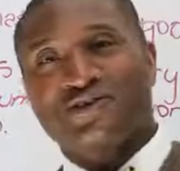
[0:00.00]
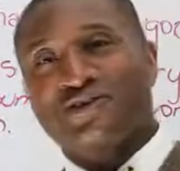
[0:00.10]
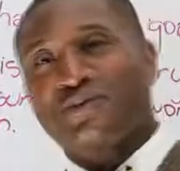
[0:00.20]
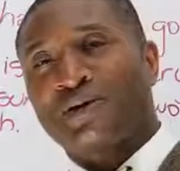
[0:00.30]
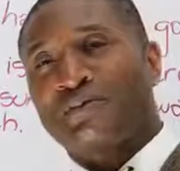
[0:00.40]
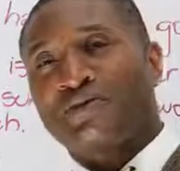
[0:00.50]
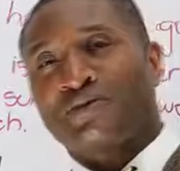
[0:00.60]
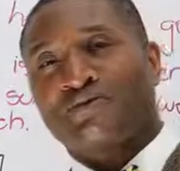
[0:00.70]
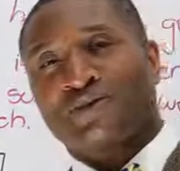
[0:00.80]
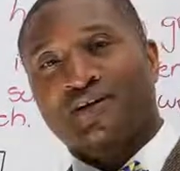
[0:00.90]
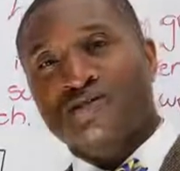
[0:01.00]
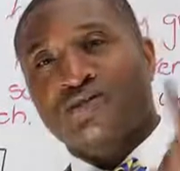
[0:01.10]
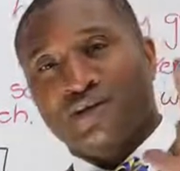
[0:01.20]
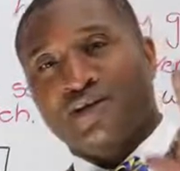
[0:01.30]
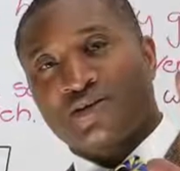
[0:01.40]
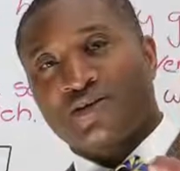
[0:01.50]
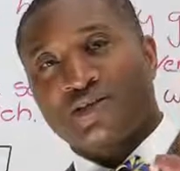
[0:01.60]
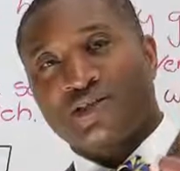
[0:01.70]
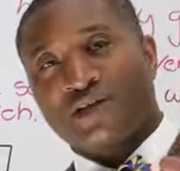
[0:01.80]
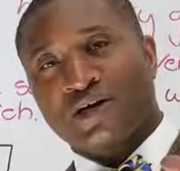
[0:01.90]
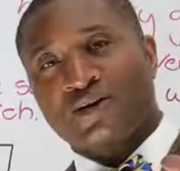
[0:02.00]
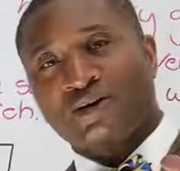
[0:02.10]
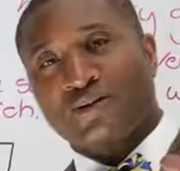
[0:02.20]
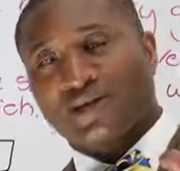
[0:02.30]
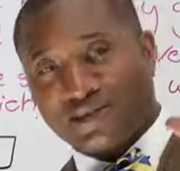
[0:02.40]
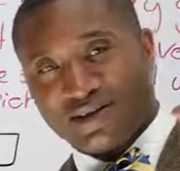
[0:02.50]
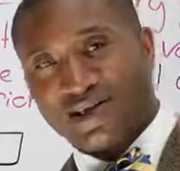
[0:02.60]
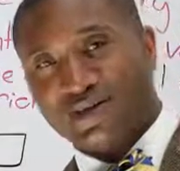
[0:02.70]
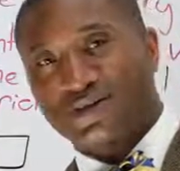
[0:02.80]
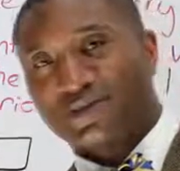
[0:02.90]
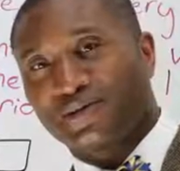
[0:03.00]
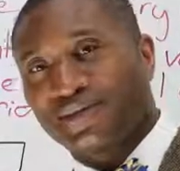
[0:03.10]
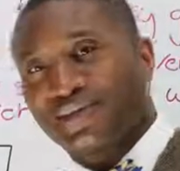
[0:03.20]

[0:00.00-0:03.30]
so my Brazilian friends and the three Tiagos I met, how you doing?